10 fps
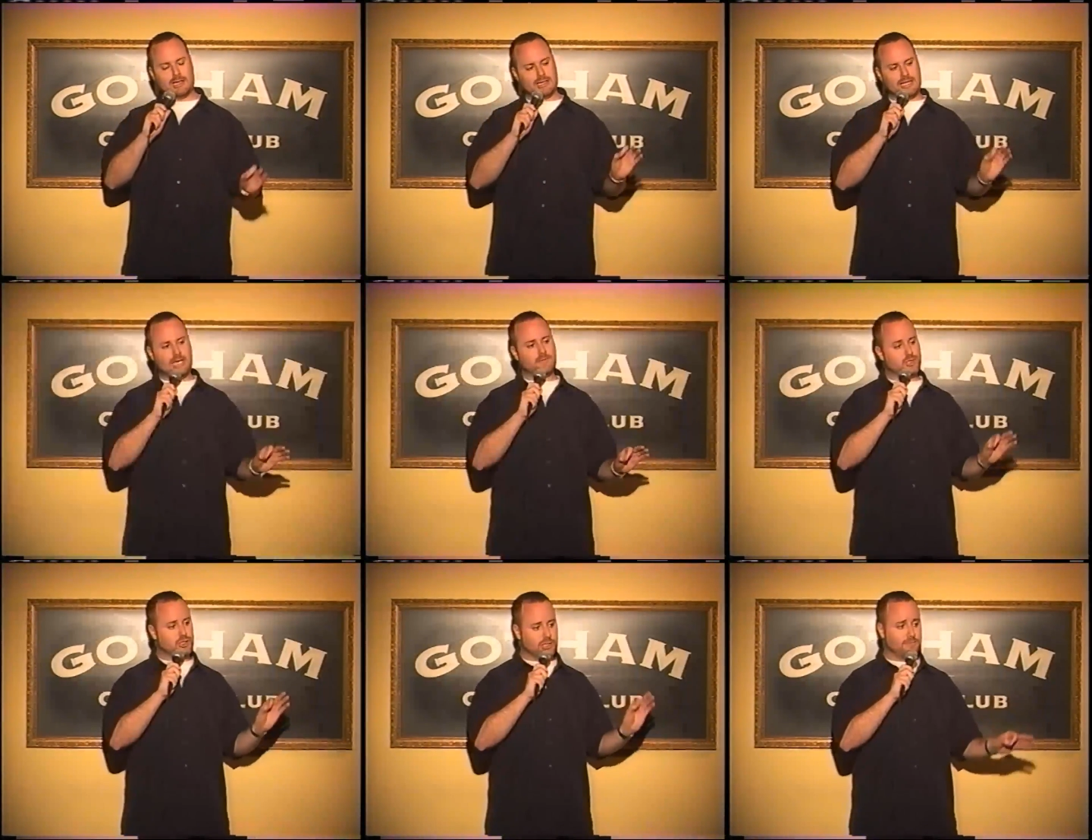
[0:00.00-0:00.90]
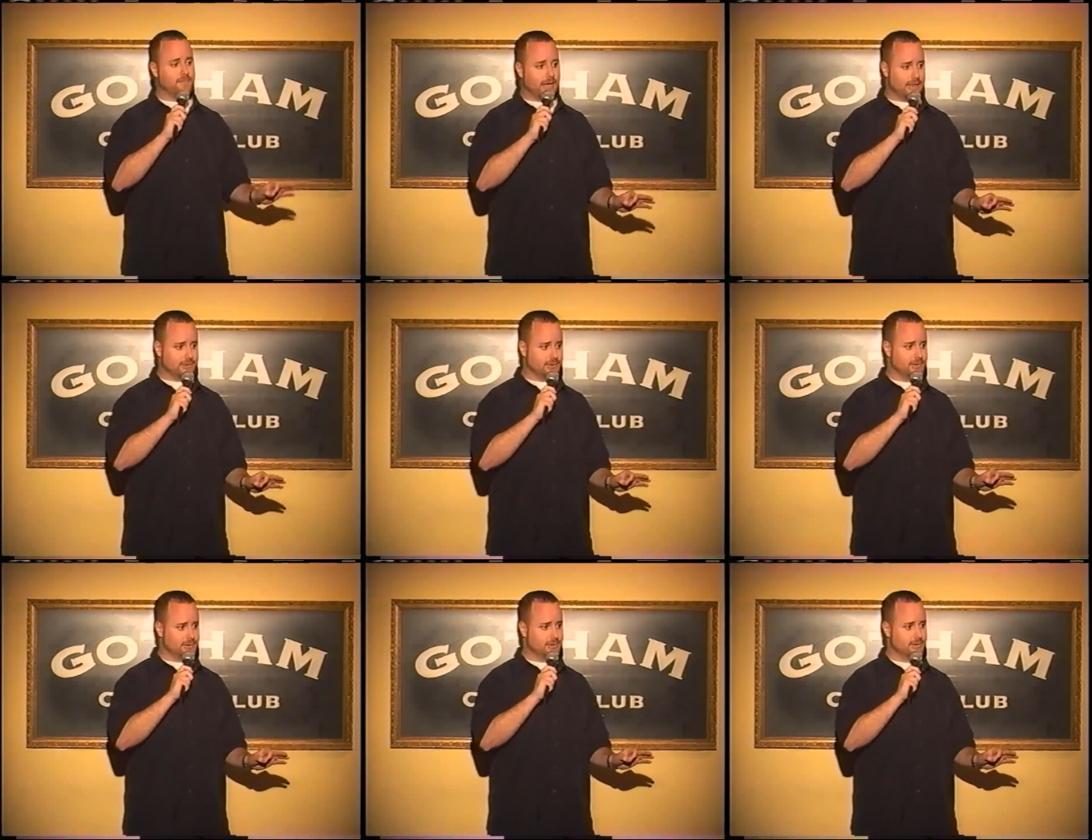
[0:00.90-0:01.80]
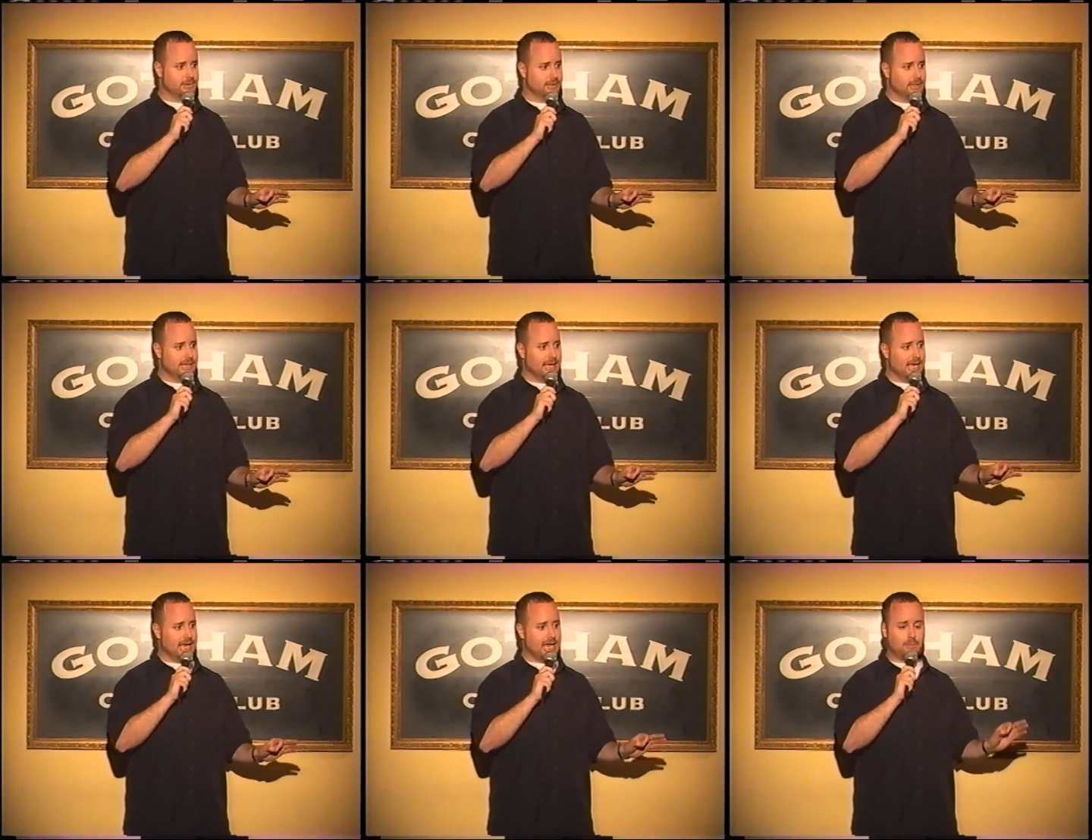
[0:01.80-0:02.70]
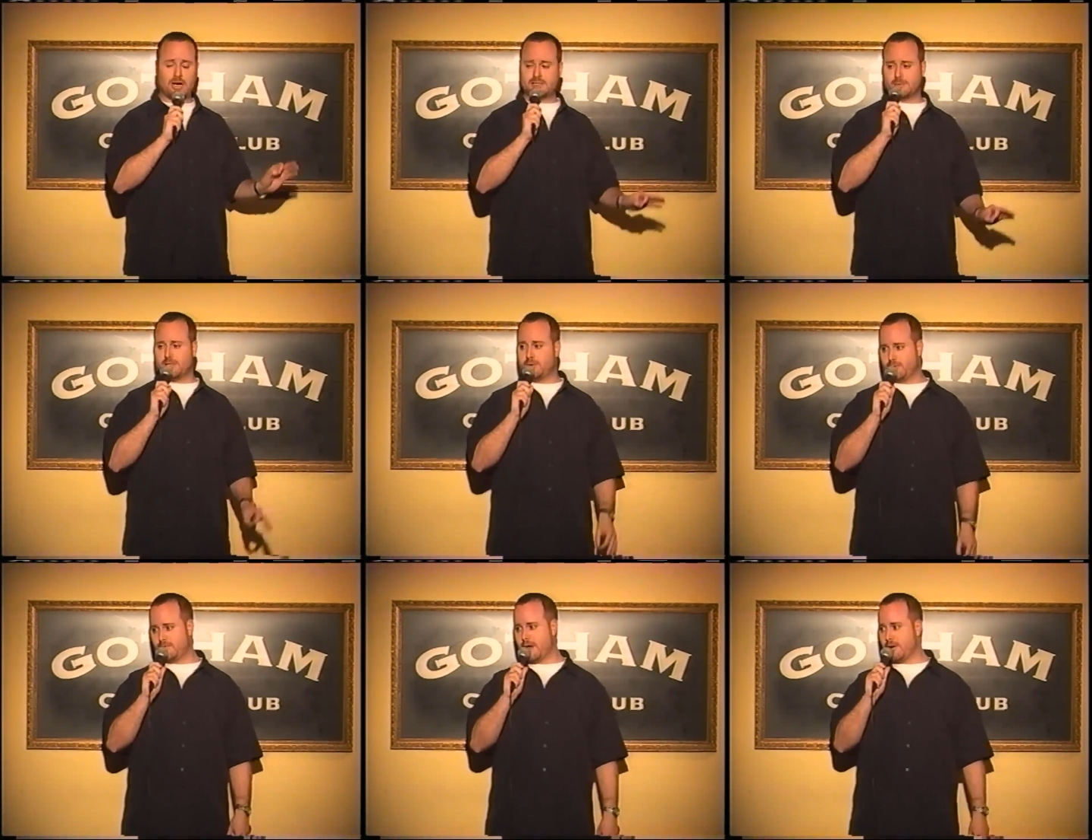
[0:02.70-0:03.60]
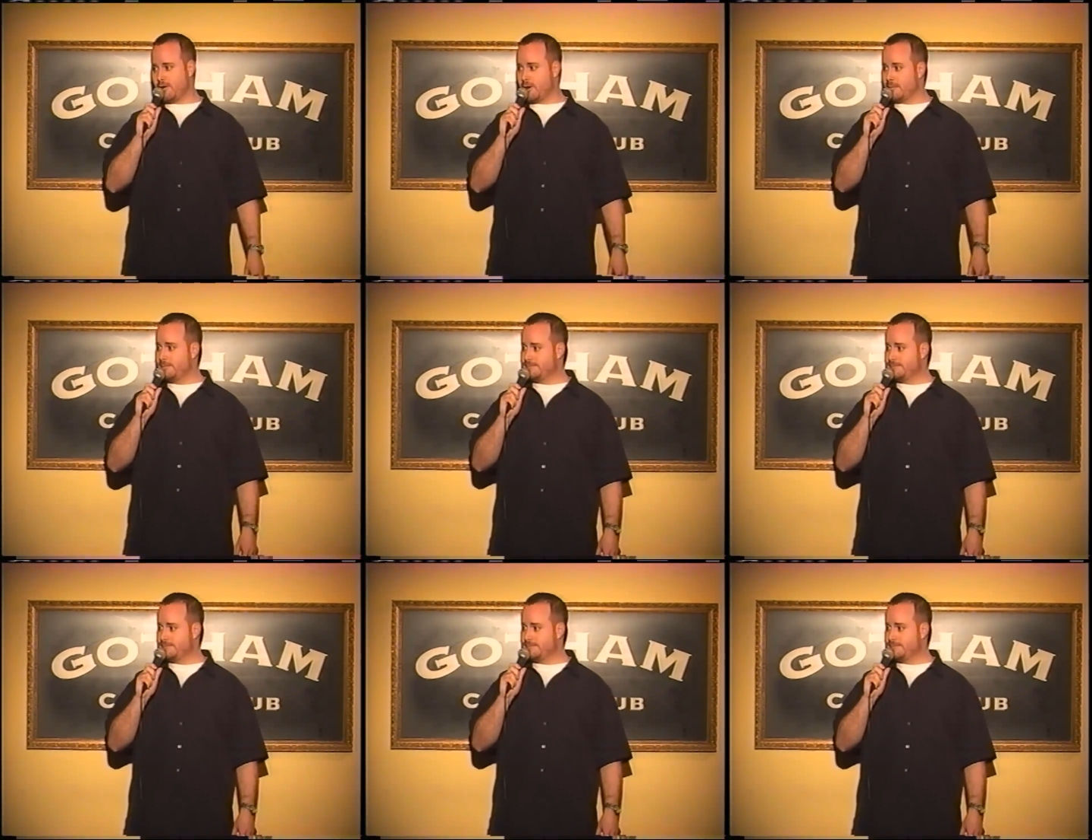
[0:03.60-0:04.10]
leave shit-faced, and possibly a new firearm.